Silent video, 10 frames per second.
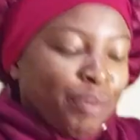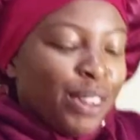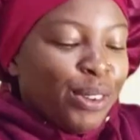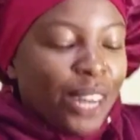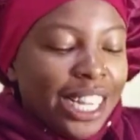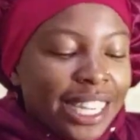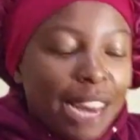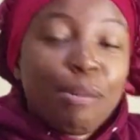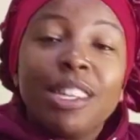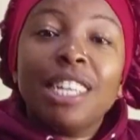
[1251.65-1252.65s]
So let's
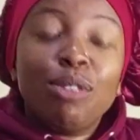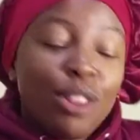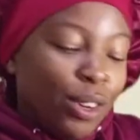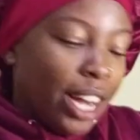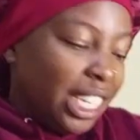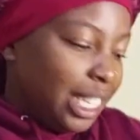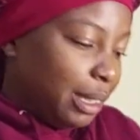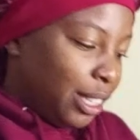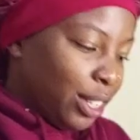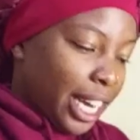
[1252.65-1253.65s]
unbox it with you guys
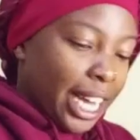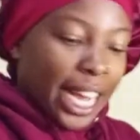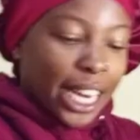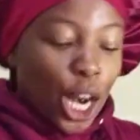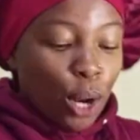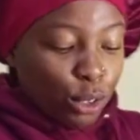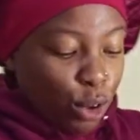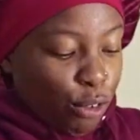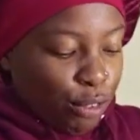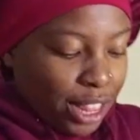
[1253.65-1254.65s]
so that I can
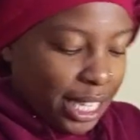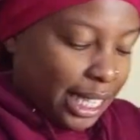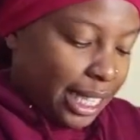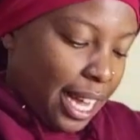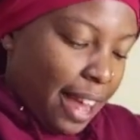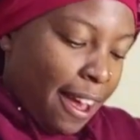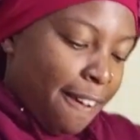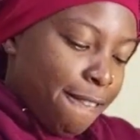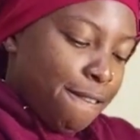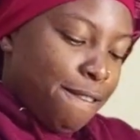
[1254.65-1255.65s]
close off this
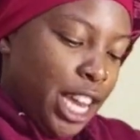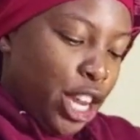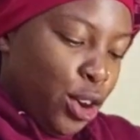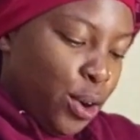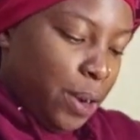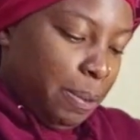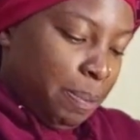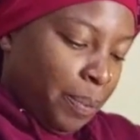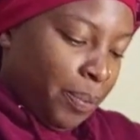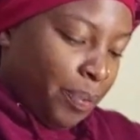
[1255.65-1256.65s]
video.
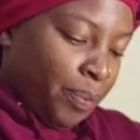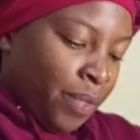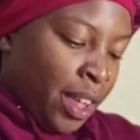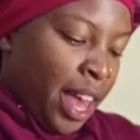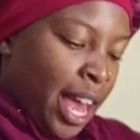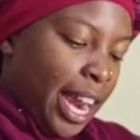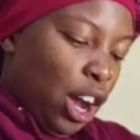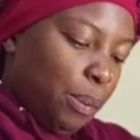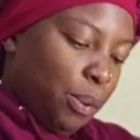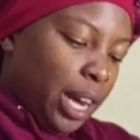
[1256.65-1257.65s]
And
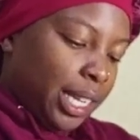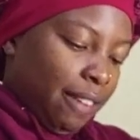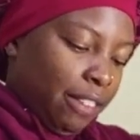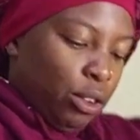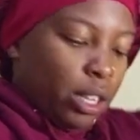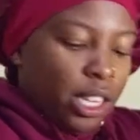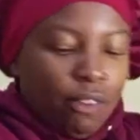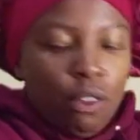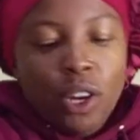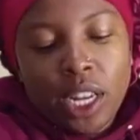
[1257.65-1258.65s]
I hope you guys have enjoyed
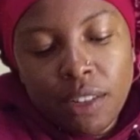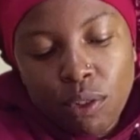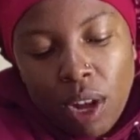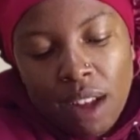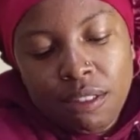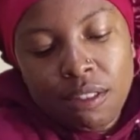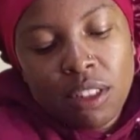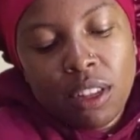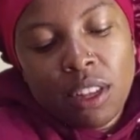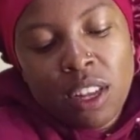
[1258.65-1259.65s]
this vlog, and if you have,
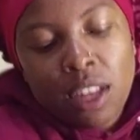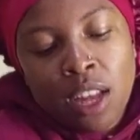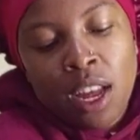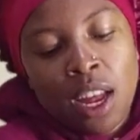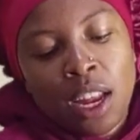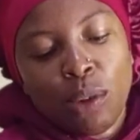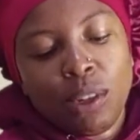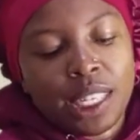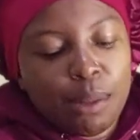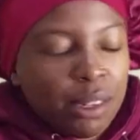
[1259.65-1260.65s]

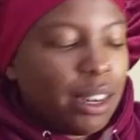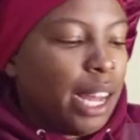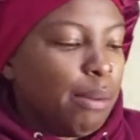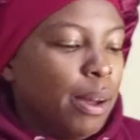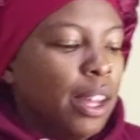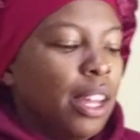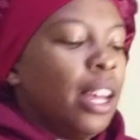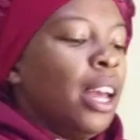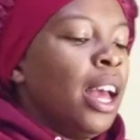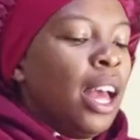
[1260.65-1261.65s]
now just subscribe.
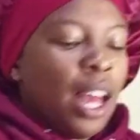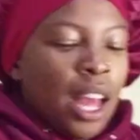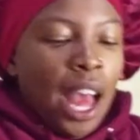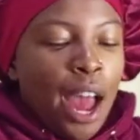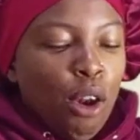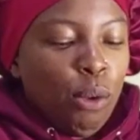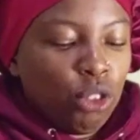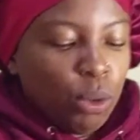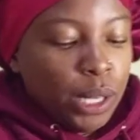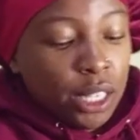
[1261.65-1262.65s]
I don't know
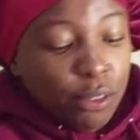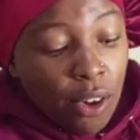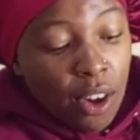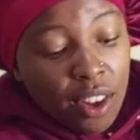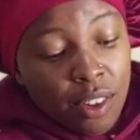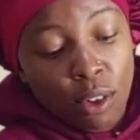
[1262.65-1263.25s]
what you're waiting for.